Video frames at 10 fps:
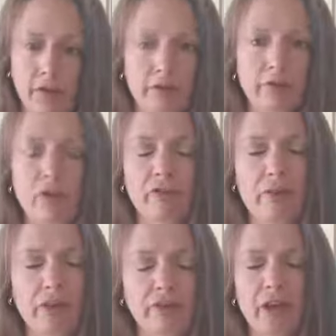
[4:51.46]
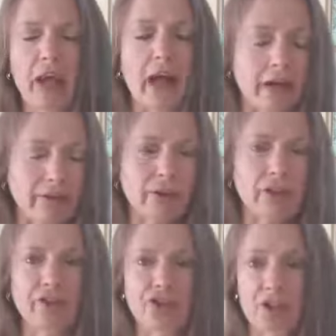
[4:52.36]
involvements and other
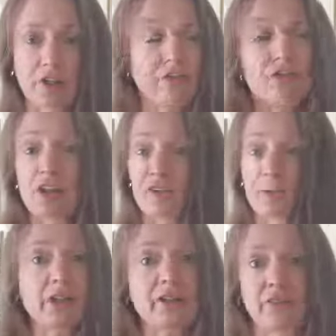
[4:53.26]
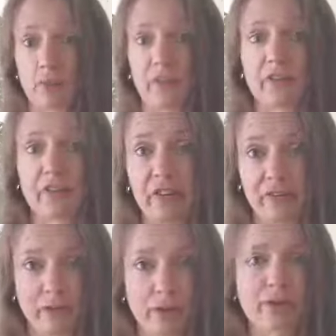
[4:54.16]
things that she does, she's really super
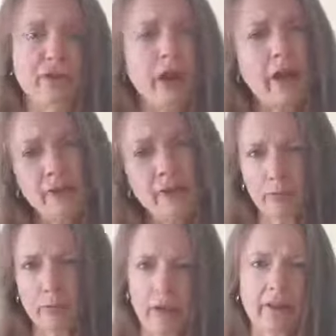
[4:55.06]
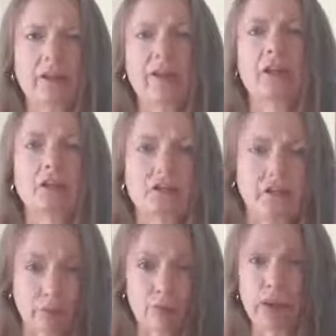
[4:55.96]
successful. And so having this one thing that
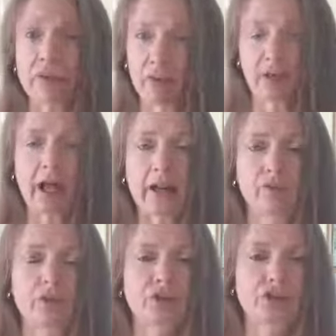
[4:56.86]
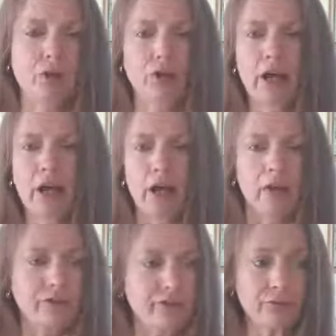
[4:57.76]
just really felt out of her control
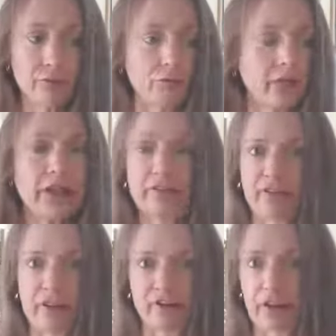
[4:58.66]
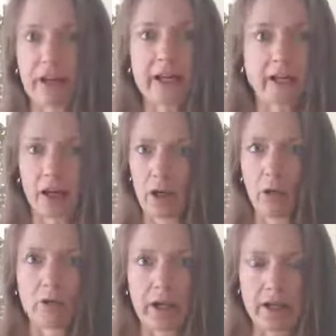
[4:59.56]
was just really frustrating and
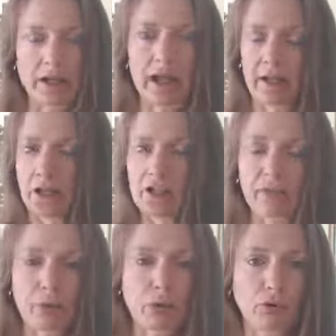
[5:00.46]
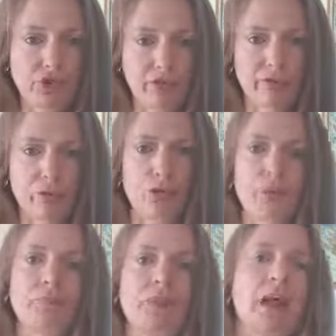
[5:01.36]
annoying and, and disappointing for
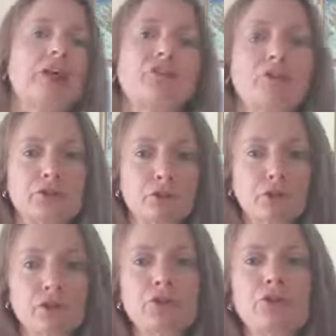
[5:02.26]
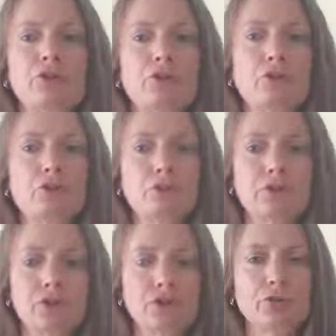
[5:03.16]
her. So I taught her to
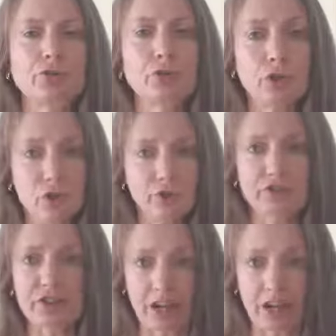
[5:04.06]
to use